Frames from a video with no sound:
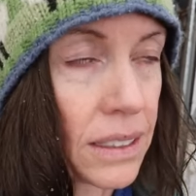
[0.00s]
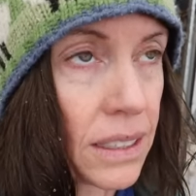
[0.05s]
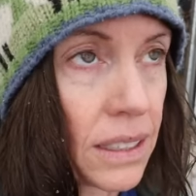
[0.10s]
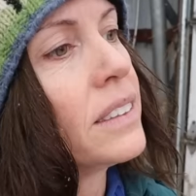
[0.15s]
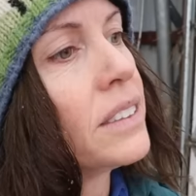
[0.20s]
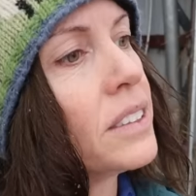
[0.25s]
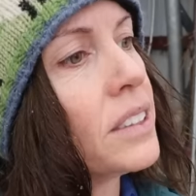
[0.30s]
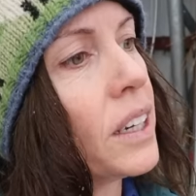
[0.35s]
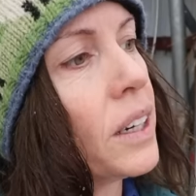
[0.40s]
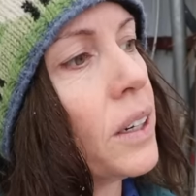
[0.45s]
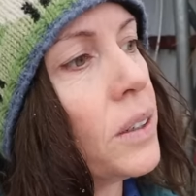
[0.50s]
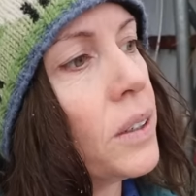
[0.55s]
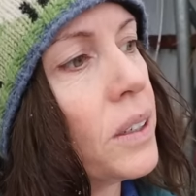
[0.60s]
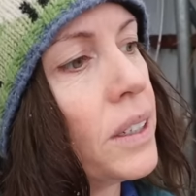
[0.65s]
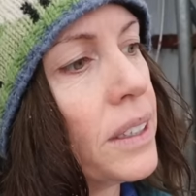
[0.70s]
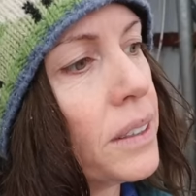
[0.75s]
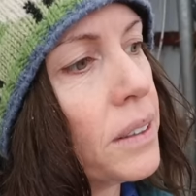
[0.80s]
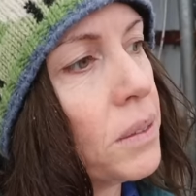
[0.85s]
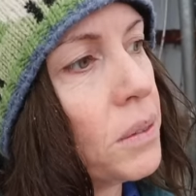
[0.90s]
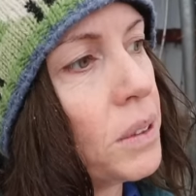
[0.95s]
So
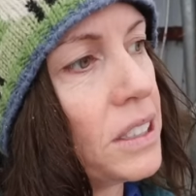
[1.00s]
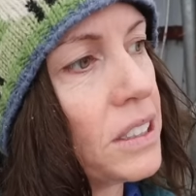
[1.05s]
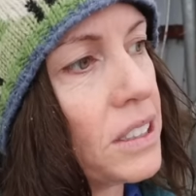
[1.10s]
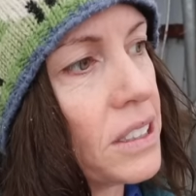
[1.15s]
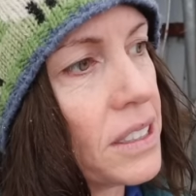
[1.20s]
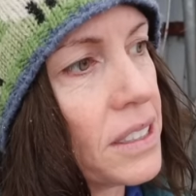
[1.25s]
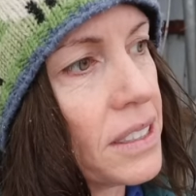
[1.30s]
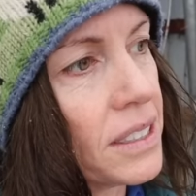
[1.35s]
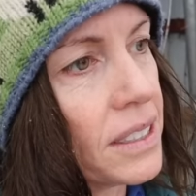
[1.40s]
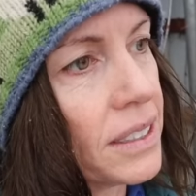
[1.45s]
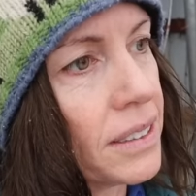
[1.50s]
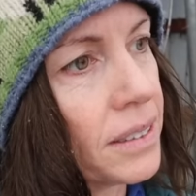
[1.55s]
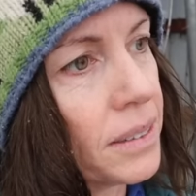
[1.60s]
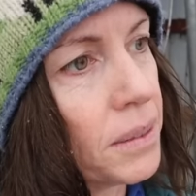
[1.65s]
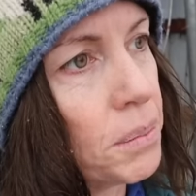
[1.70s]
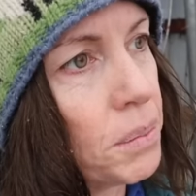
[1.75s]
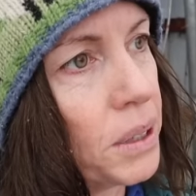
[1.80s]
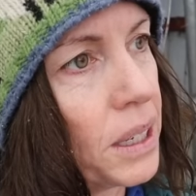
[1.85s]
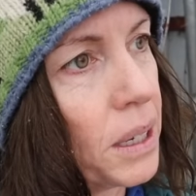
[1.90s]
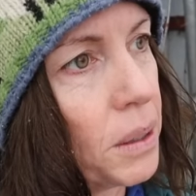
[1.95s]
we just
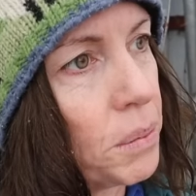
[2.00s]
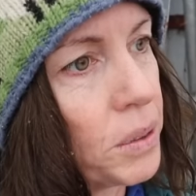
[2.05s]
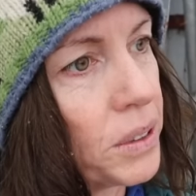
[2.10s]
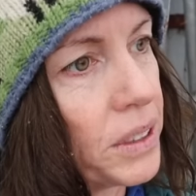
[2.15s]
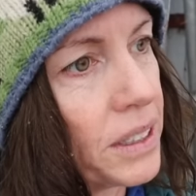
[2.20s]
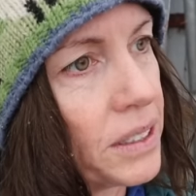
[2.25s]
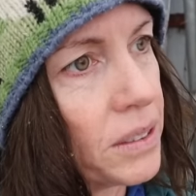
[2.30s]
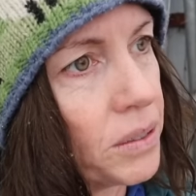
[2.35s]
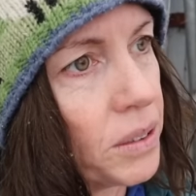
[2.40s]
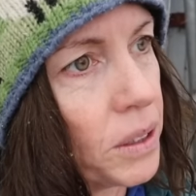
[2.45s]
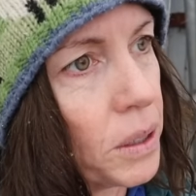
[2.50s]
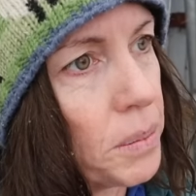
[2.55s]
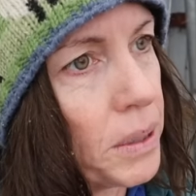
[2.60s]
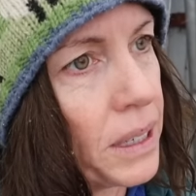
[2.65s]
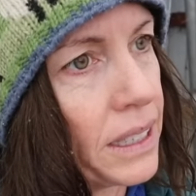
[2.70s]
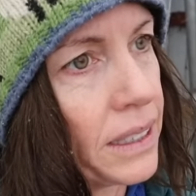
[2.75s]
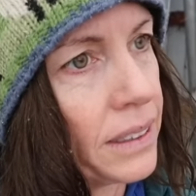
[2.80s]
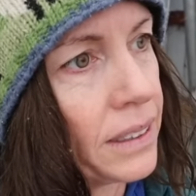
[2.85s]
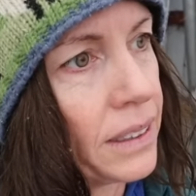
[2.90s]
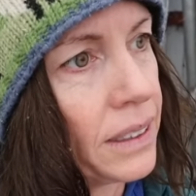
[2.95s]
put up with this for a
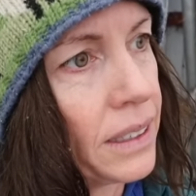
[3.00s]
bit.